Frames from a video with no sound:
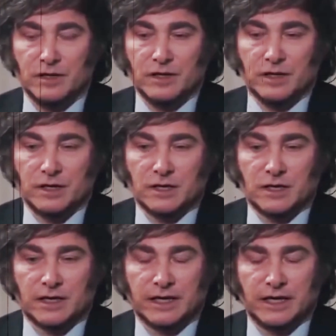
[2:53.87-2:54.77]
His
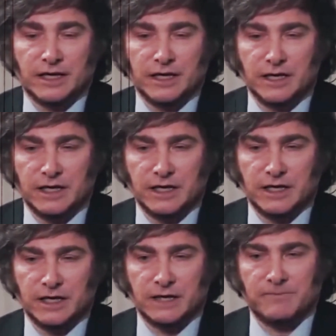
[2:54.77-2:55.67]
fan base grew,
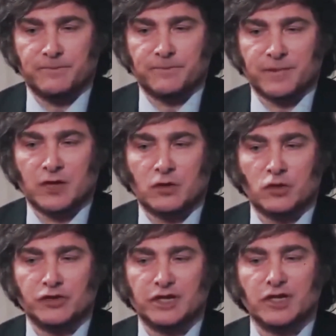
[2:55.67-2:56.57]

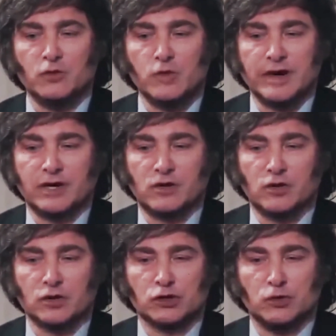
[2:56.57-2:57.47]
especially among
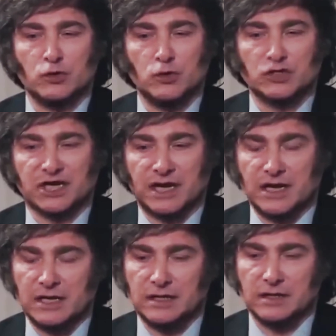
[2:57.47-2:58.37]
Argentina's
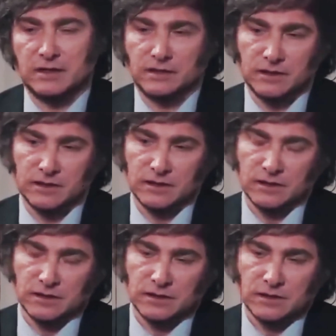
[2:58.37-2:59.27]
disillusioned
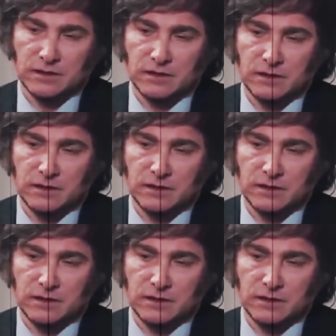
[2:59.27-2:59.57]
youth,